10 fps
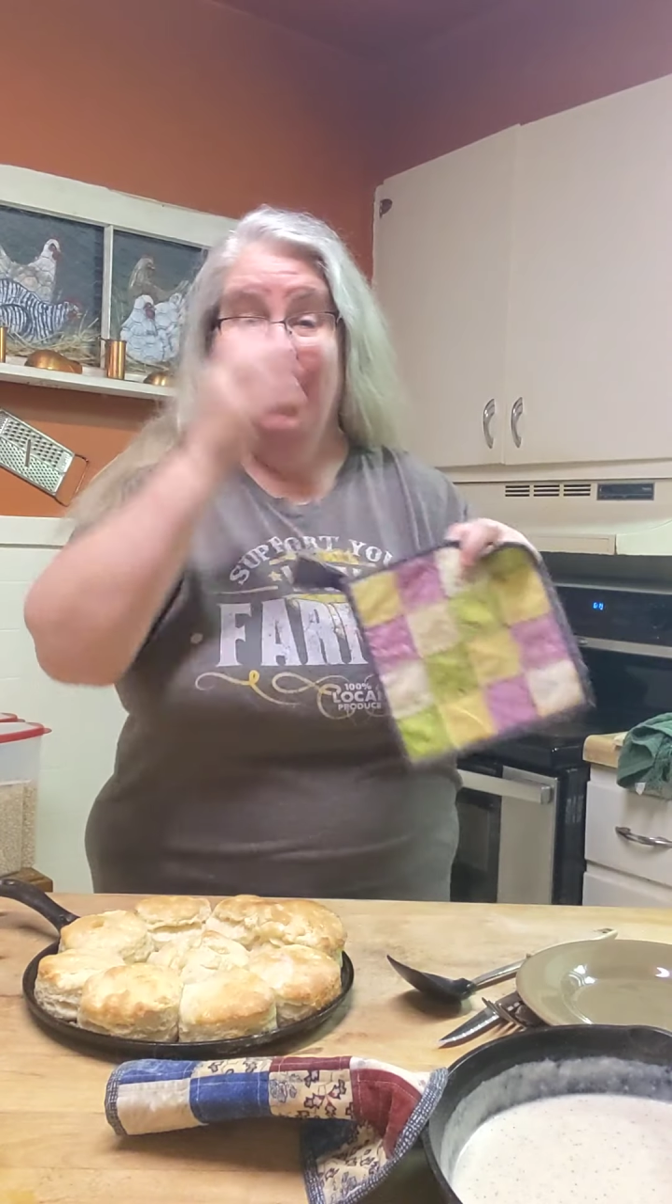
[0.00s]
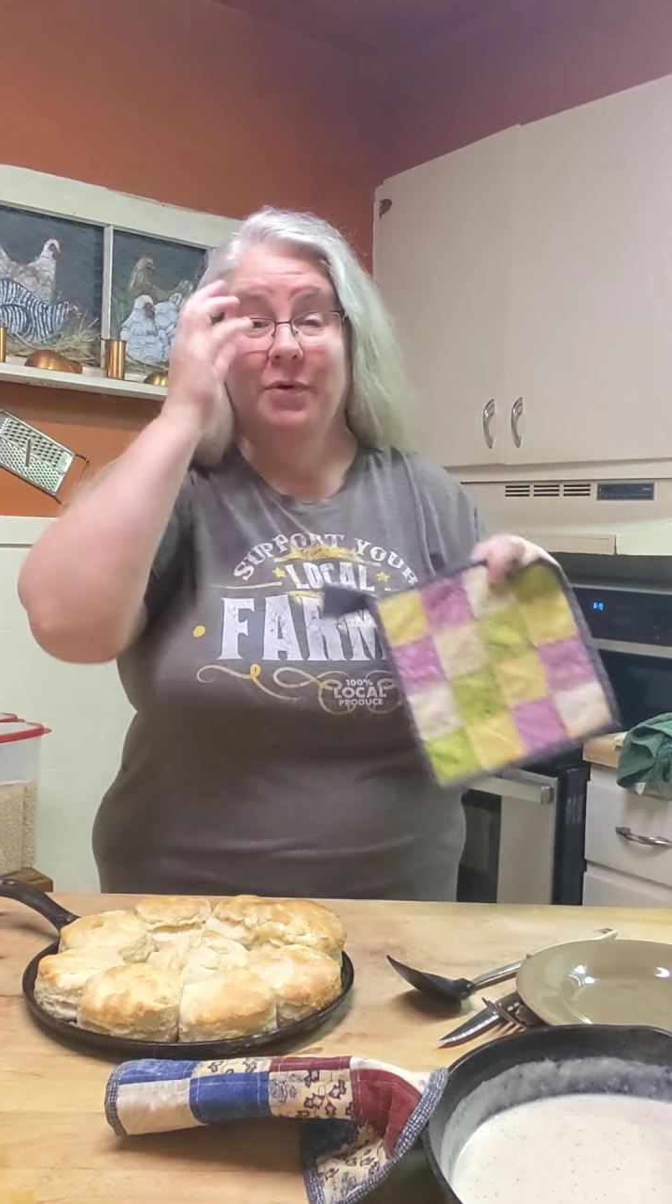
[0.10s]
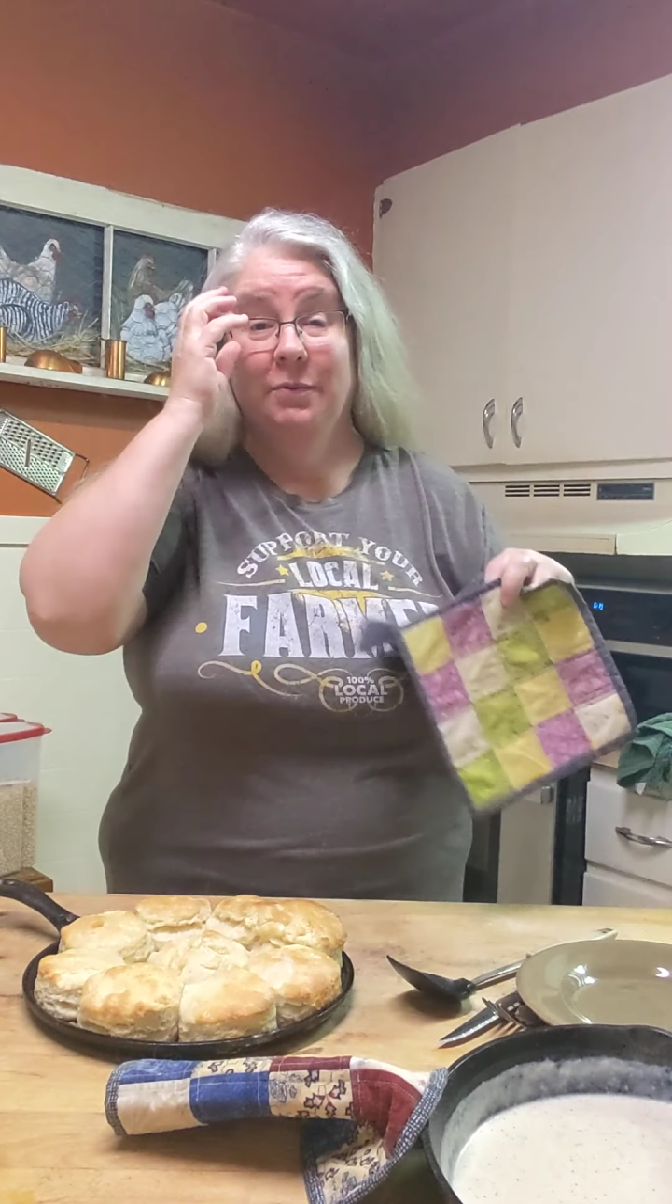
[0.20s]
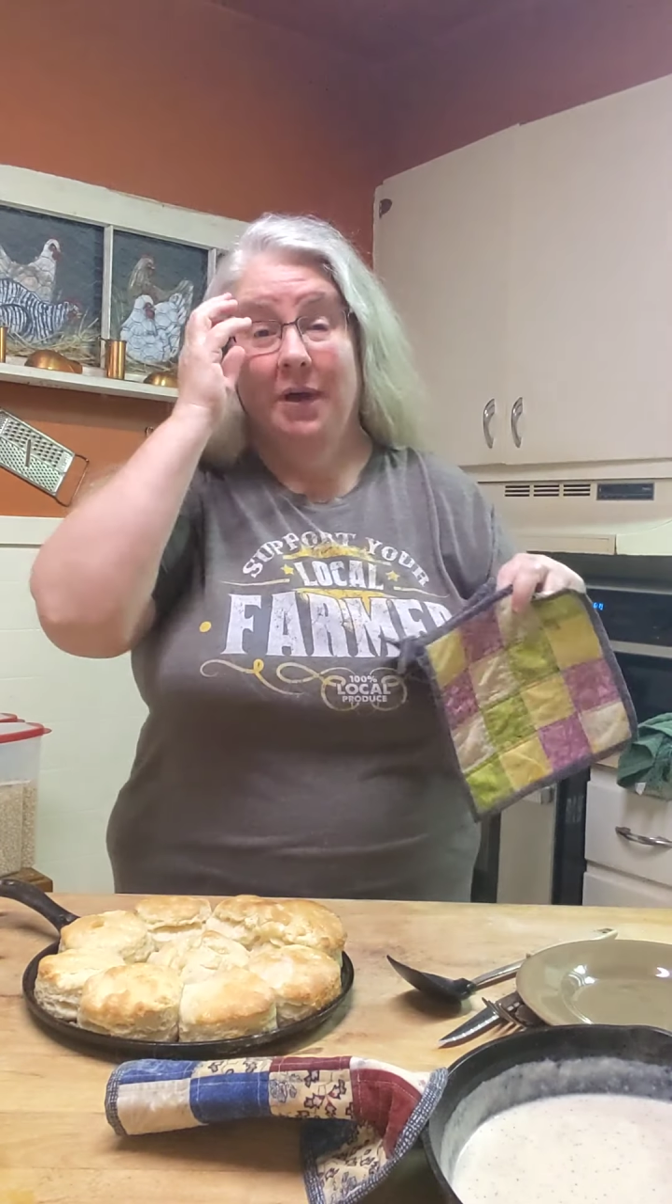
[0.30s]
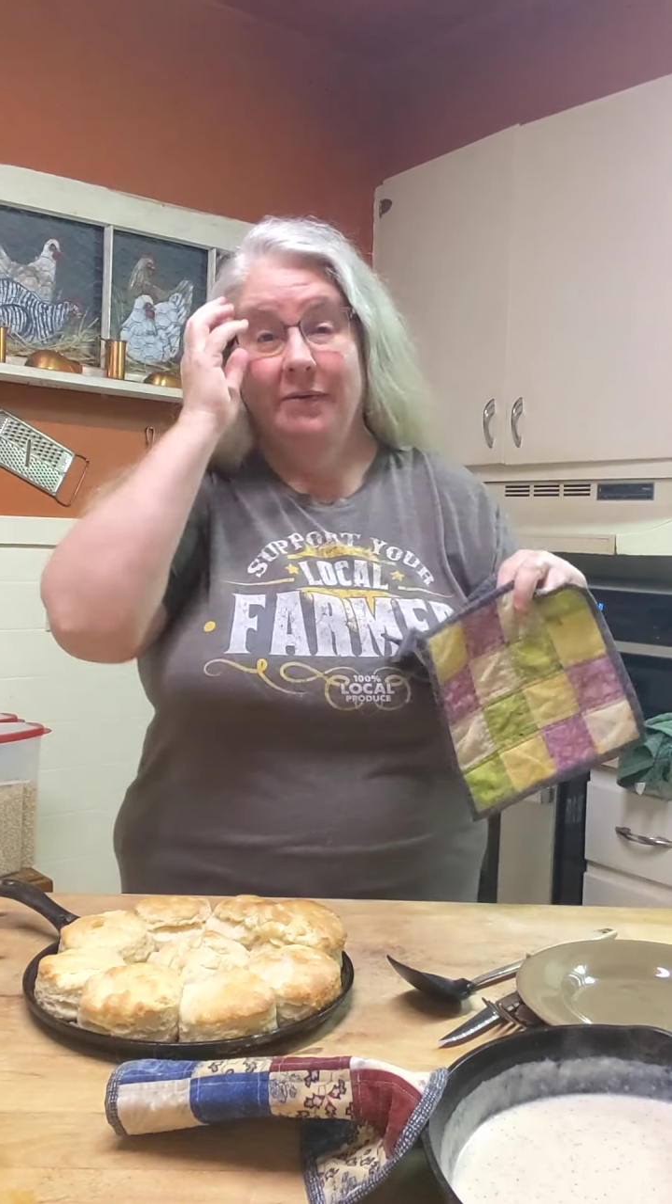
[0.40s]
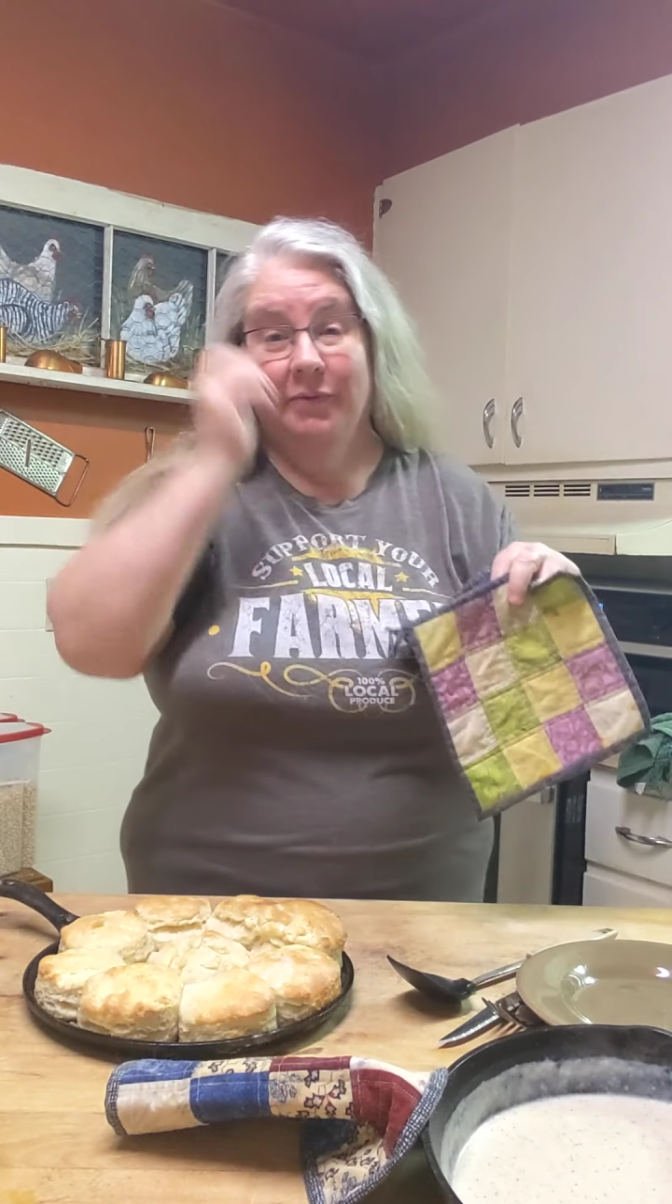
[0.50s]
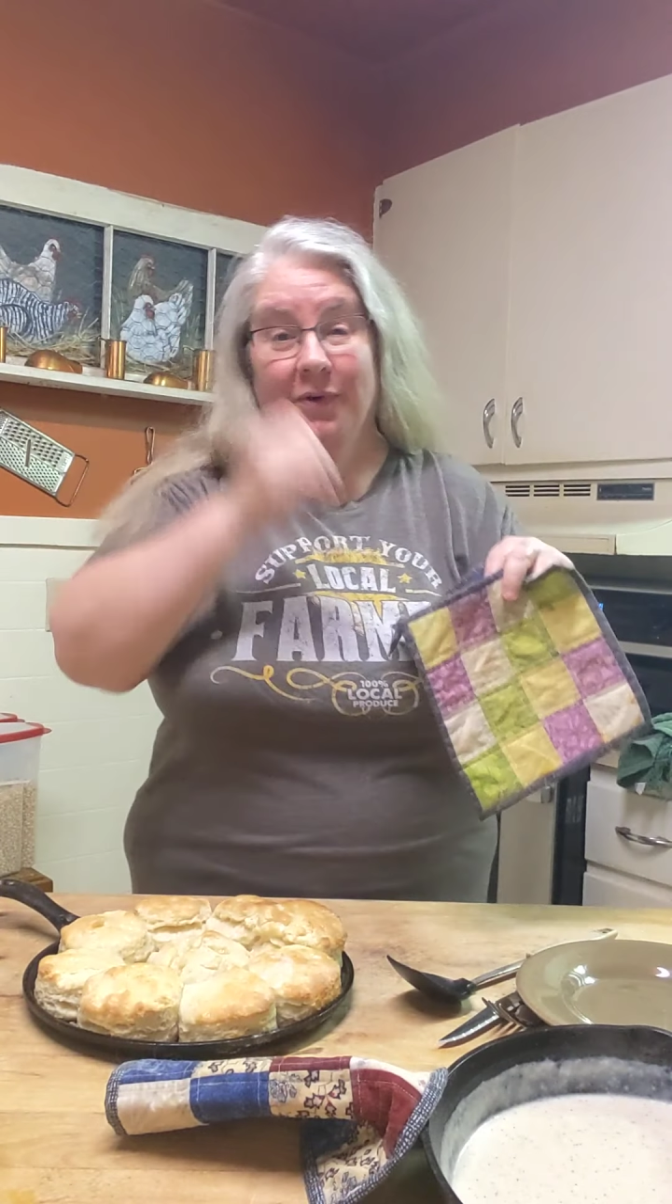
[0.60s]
was waiting